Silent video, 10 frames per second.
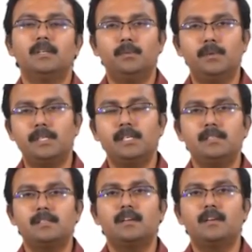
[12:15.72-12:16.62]
which
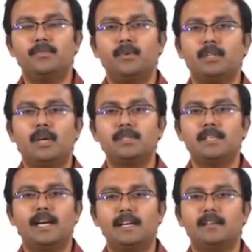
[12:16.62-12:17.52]
is
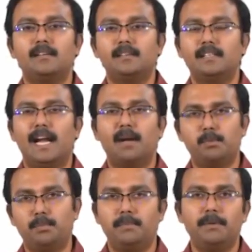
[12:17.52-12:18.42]
4900
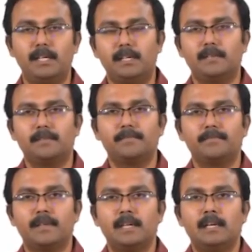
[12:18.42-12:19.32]
grams per minute.
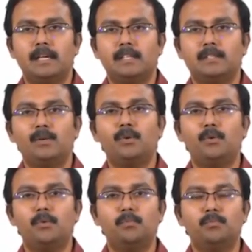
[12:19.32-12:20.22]

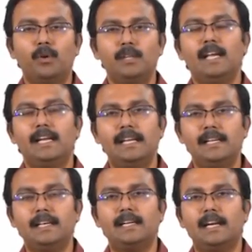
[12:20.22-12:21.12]
So, both the
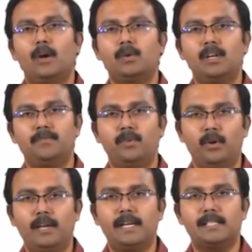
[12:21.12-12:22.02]
inlet and outlet
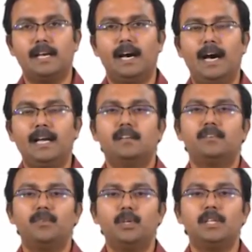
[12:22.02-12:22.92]
flow rates are
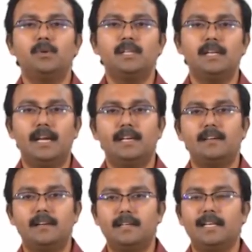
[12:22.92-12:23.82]

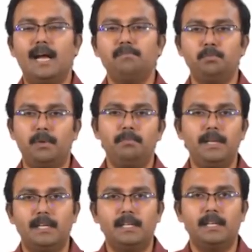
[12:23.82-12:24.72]
4900 grams per
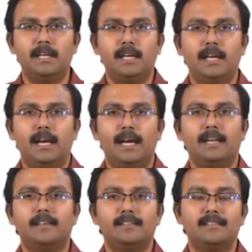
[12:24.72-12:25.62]
minute,
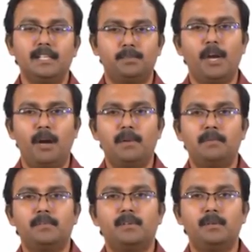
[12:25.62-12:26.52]
and this
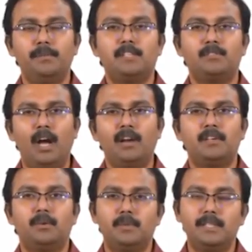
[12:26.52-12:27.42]
problem could be
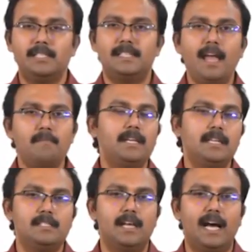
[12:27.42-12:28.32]
solved with the same
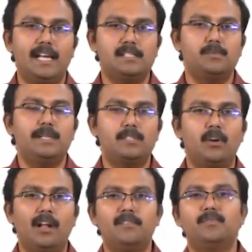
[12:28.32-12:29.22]
ease as we
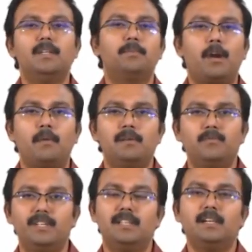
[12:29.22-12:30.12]
solved the
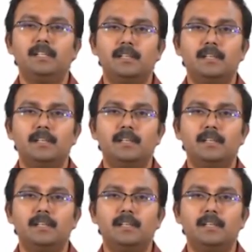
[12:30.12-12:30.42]
problem with the